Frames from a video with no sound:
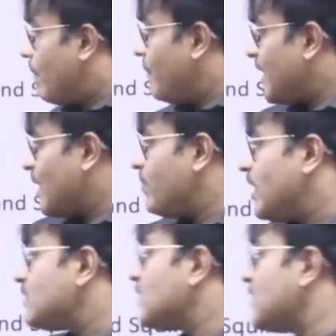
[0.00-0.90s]
Mihrab
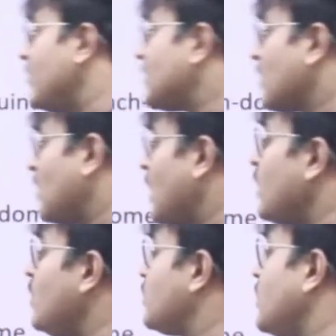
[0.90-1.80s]
is the semicircular niche